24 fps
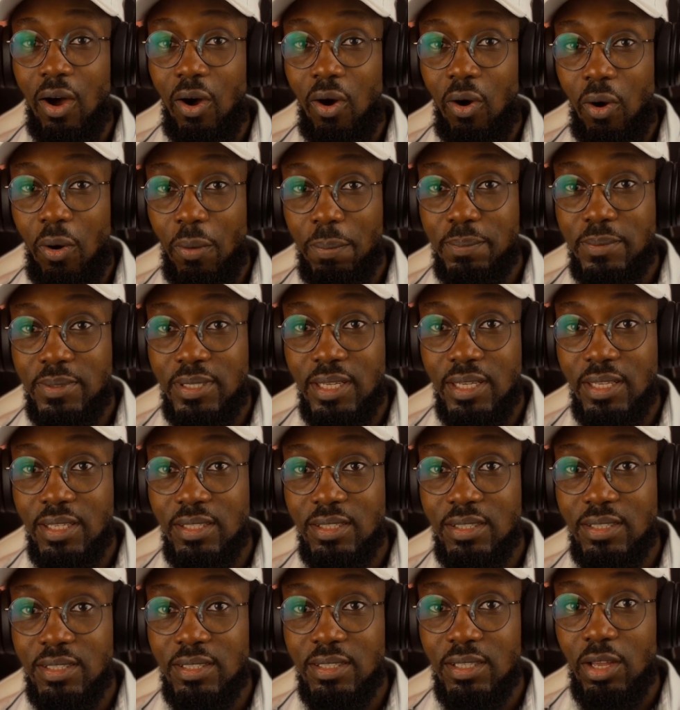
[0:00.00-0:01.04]

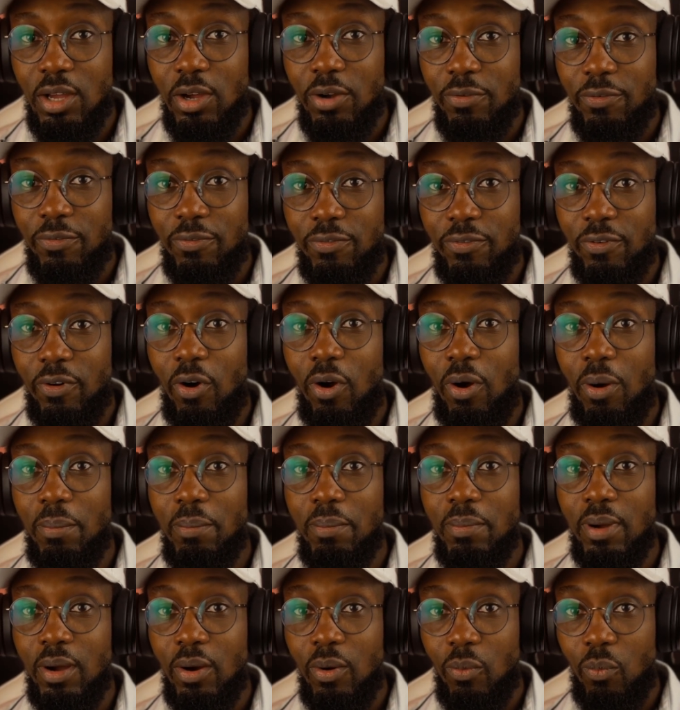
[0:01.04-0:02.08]
updates
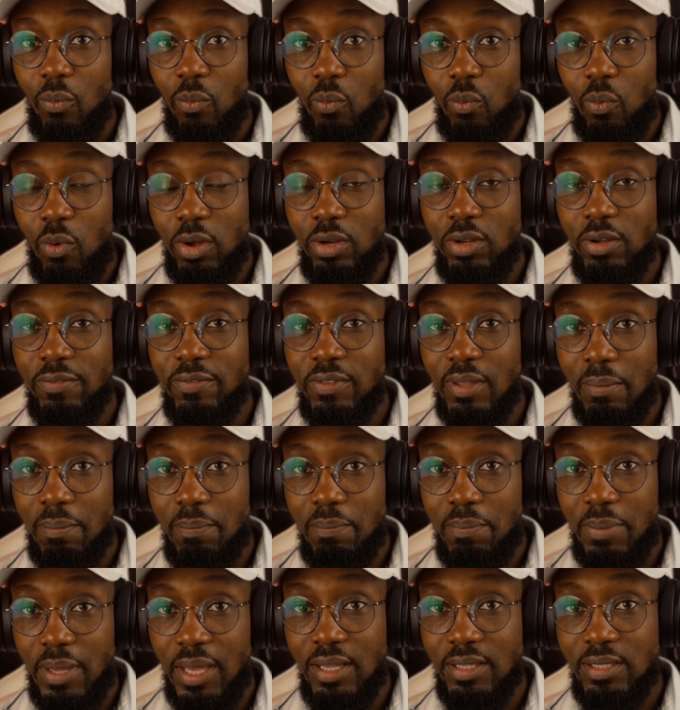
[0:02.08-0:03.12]
from one of the
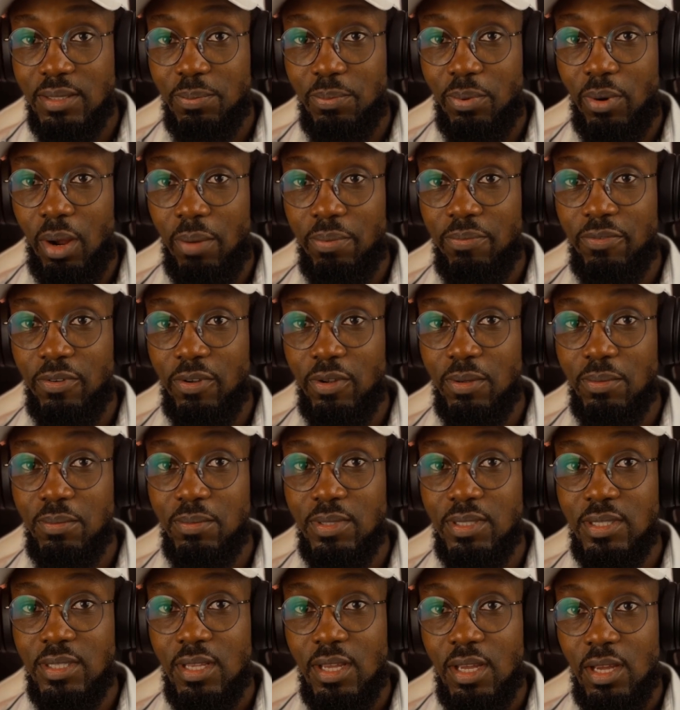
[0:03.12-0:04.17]
best prop
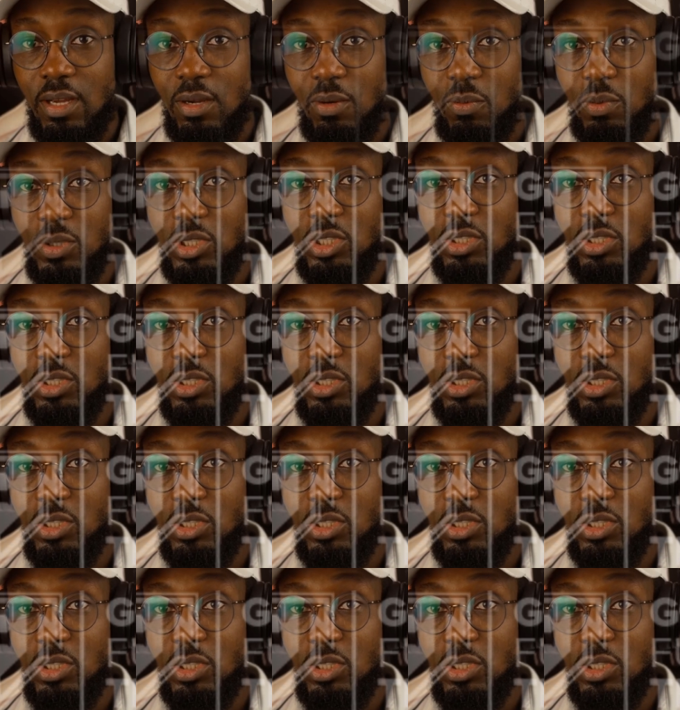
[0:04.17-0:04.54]
firms, which